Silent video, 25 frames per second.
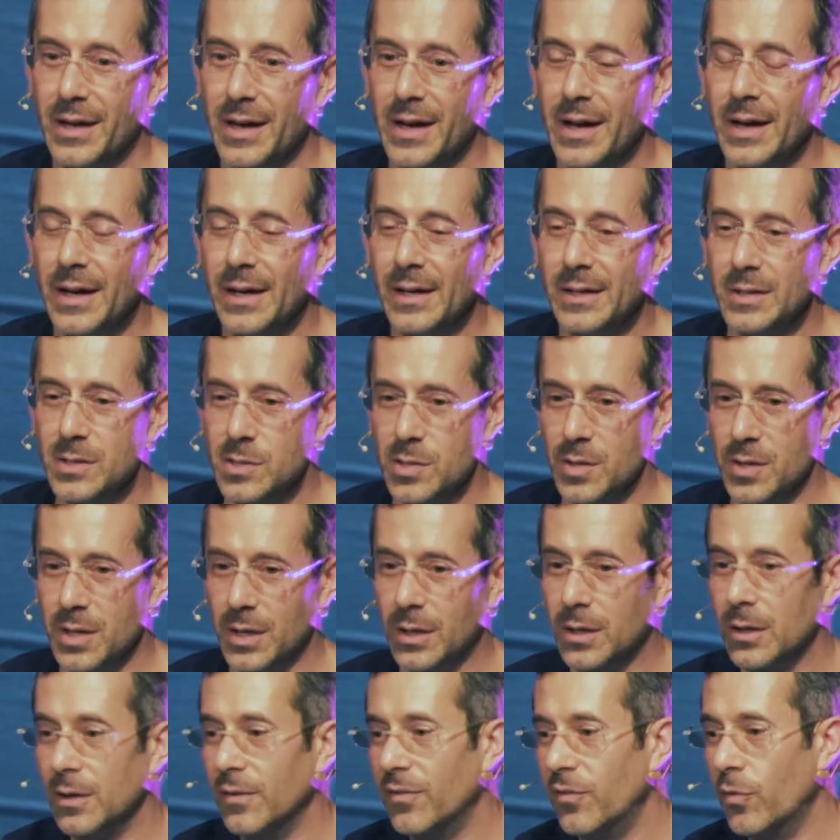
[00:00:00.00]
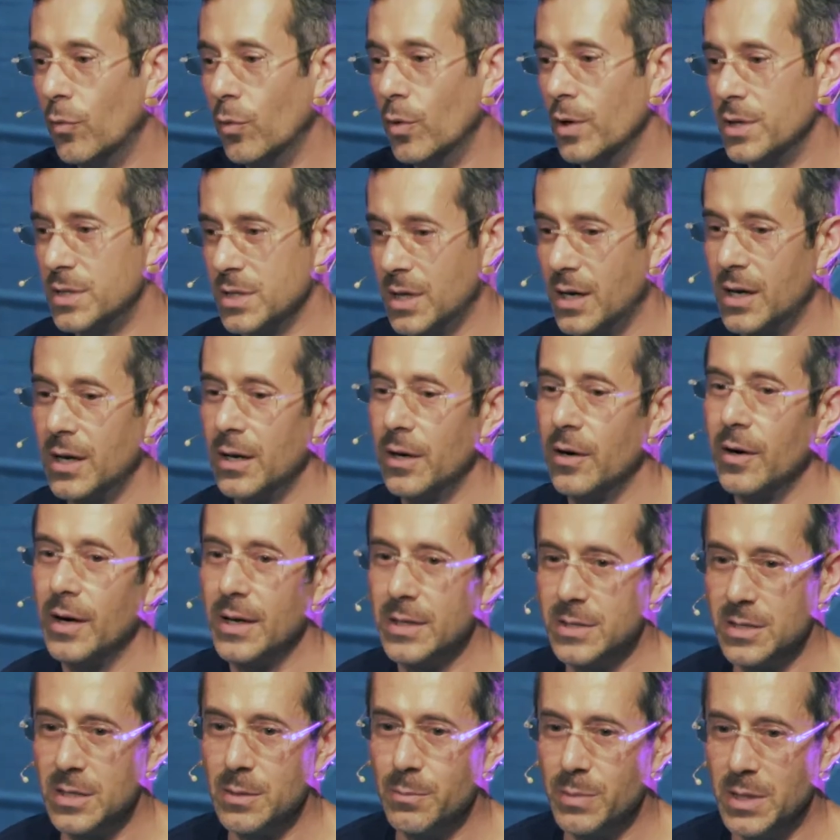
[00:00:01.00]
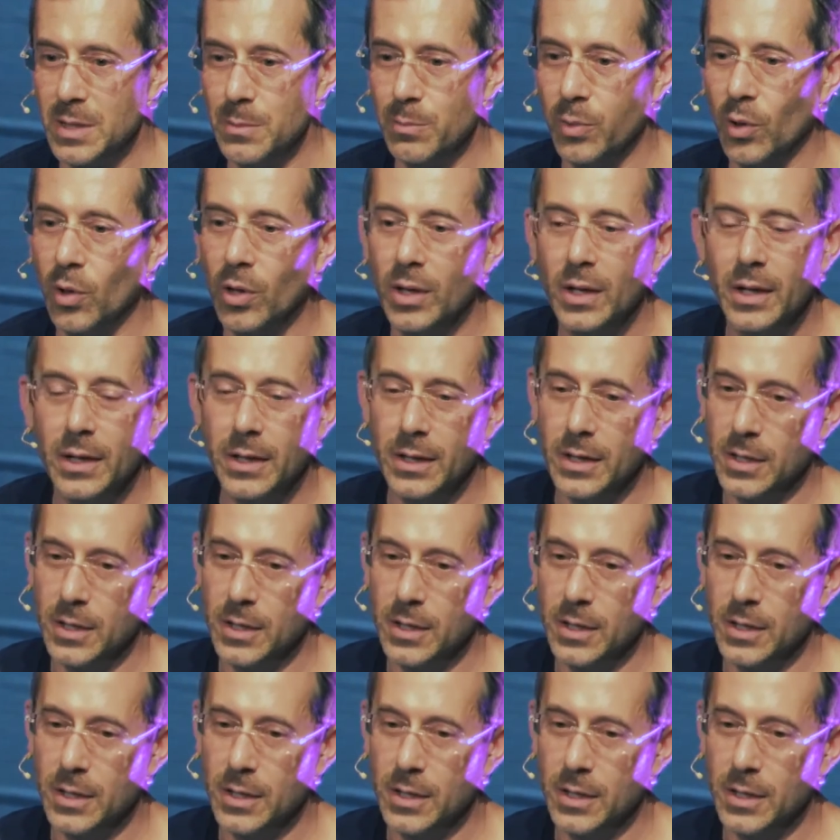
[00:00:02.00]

And so they can afford to hire IT people.